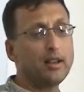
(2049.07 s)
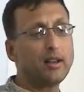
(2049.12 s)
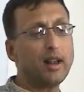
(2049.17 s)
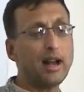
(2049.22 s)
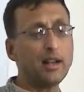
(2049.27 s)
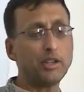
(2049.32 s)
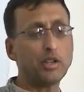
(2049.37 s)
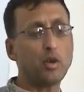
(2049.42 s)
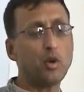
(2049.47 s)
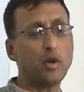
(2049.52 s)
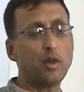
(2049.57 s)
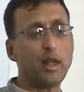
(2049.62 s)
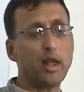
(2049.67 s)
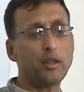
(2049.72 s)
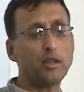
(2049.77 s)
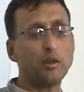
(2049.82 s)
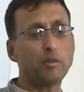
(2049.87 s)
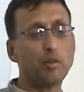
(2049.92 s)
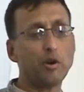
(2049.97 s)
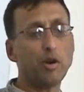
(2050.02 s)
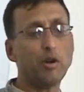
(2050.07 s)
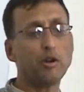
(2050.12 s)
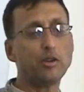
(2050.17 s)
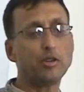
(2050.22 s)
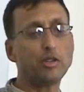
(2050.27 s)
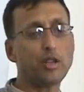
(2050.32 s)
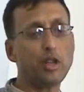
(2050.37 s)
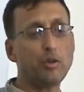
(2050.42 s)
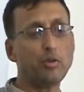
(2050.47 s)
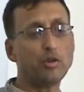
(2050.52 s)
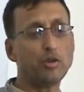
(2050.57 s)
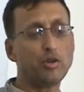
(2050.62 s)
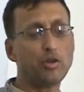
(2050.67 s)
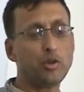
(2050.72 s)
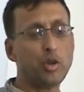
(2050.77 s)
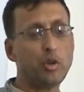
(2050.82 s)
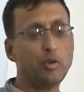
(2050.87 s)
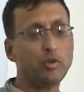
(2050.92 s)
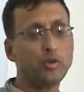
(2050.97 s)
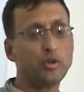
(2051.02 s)
consequently, on the burns, it
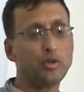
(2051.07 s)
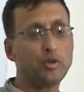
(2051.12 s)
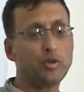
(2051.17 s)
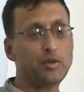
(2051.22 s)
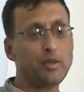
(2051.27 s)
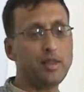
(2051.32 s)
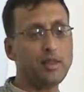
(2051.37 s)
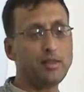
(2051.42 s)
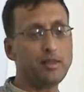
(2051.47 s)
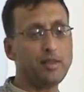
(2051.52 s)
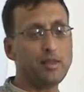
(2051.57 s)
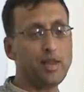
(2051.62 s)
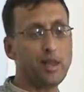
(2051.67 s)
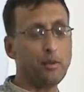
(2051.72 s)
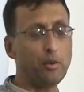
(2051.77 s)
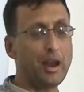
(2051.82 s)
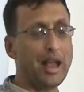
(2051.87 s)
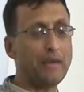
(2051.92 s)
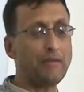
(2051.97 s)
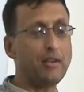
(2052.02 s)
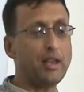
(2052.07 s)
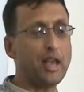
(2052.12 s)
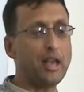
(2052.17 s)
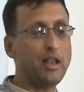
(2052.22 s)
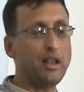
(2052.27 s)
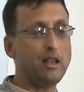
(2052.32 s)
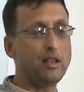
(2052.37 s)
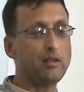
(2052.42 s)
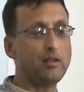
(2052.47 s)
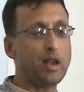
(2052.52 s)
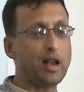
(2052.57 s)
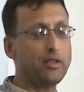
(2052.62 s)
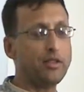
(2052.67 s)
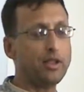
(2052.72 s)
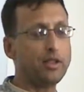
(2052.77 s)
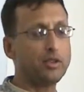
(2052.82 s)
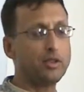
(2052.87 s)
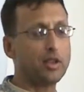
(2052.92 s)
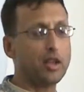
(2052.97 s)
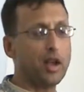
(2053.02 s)
was it was they were advocating on
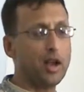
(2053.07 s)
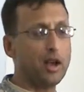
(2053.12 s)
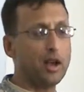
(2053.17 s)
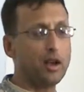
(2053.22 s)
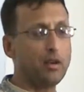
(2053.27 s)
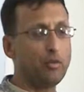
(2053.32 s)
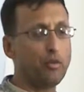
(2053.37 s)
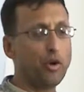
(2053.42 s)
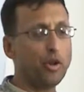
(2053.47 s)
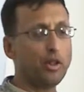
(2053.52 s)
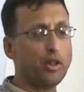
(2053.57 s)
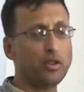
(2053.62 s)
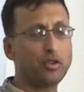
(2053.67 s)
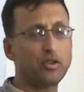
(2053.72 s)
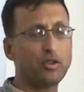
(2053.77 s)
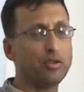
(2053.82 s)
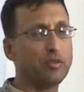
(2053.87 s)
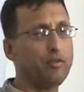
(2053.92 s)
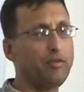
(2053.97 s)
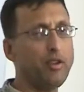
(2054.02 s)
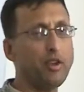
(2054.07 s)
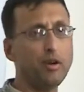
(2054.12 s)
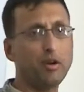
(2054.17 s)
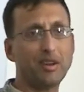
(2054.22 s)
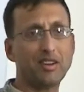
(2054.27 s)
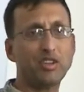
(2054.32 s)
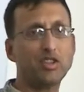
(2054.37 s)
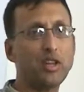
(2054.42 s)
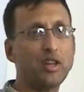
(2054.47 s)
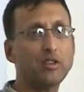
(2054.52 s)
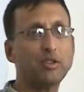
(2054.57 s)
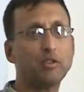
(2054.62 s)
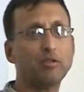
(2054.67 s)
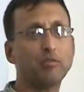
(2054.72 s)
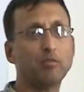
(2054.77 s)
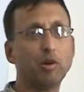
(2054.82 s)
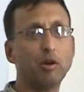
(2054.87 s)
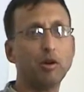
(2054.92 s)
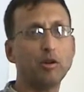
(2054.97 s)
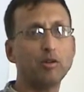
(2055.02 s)
these uh, really severe,
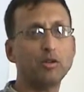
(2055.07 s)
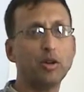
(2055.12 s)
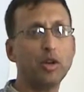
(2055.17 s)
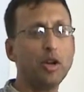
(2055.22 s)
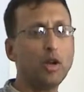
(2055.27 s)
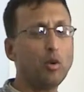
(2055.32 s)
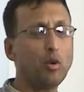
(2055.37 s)
extensive burns.